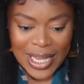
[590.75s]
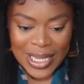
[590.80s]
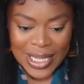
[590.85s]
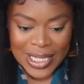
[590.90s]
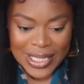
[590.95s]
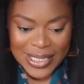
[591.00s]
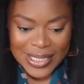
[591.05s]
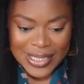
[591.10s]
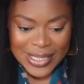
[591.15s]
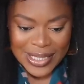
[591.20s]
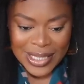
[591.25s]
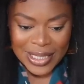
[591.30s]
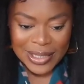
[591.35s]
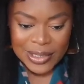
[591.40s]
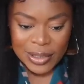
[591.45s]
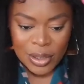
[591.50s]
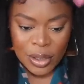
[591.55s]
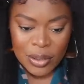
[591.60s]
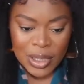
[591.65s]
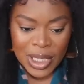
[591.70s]
It's
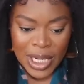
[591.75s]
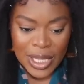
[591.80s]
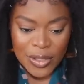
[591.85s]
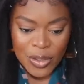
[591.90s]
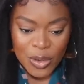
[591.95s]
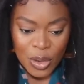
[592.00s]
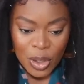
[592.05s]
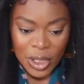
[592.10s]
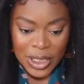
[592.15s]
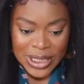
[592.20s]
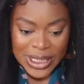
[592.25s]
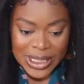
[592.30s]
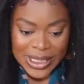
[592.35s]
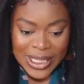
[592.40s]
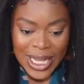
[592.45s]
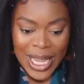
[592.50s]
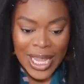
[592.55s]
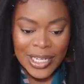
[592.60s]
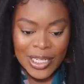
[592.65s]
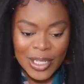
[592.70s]
glueless. You don't
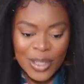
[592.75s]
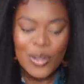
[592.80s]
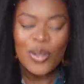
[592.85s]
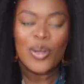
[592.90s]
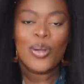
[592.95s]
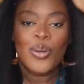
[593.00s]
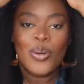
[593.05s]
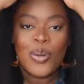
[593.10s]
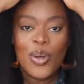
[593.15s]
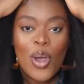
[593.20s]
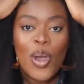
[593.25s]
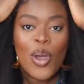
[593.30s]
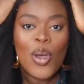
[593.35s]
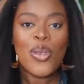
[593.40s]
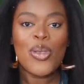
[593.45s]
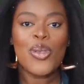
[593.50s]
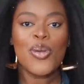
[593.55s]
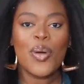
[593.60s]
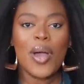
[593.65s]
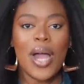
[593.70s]
need any glue.
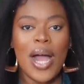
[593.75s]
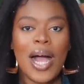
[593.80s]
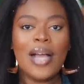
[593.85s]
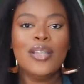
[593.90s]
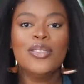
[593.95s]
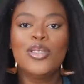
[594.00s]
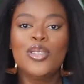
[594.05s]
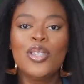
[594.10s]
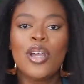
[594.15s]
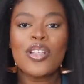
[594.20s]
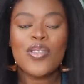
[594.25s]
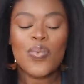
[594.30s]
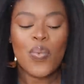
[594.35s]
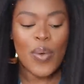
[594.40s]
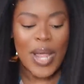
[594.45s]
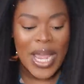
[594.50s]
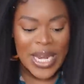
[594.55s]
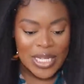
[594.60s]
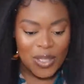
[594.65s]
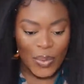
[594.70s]
You can just
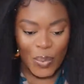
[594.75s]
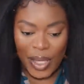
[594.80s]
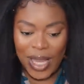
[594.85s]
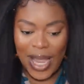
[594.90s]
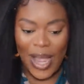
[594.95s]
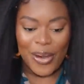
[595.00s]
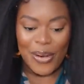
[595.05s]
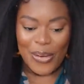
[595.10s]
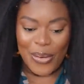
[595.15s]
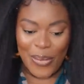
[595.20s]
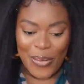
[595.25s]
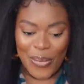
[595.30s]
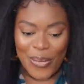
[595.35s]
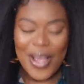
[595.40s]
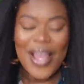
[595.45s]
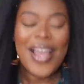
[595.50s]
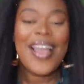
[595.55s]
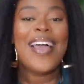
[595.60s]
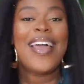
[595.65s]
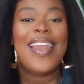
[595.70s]
wear this wig and
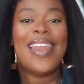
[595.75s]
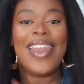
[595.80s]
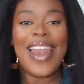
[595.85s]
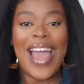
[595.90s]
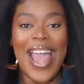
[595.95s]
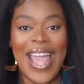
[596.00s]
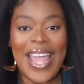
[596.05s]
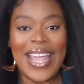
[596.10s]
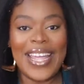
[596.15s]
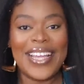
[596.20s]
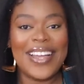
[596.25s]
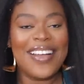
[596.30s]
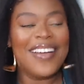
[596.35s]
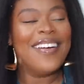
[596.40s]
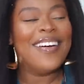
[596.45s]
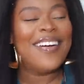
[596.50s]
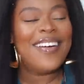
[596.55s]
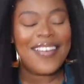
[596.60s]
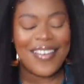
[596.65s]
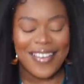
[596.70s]
go. Like,
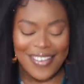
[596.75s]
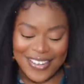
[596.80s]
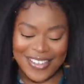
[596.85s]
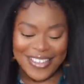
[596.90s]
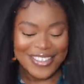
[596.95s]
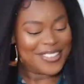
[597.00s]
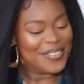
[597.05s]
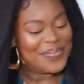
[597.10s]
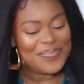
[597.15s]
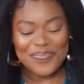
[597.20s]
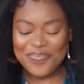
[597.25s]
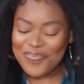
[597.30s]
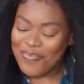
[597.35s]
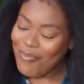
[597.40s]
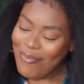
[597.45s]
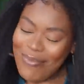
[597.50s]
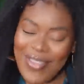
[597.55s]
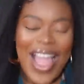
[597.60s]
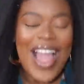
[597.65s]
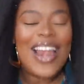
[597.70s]
ugh.
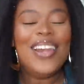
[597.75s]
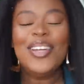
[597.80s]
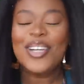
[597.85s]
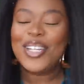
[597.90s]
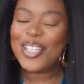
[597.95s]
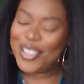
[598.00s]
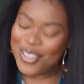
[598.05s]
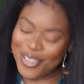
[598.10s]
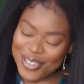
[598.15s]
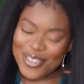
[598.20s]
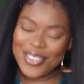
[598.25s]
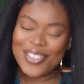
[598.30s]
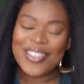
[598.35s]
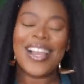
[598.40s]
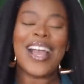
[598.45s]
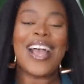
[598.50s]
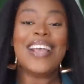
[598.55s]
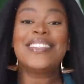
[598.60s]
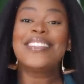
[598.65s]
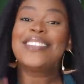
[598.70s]
I look good.
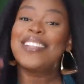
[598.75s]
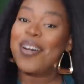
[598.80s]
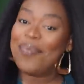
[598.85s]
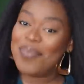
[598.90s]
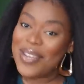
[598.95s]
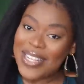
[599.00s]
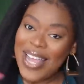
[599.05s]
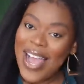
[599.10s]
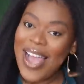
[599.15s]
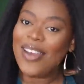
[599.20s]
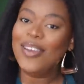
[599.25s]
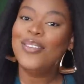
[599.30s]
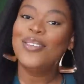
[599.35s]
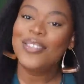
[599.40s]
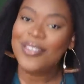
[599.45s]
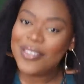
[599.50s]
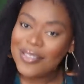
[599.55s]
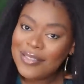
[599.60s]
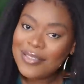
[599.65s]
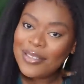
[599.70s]
You guys, tell me that I
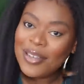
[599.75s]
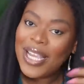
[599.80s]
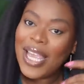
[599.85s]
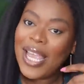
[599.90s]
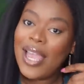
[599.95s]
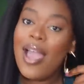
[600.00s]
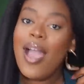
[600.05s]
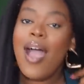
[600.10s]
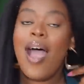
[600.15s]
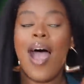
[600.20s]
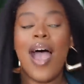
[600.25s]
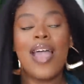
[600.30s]
look good, okay?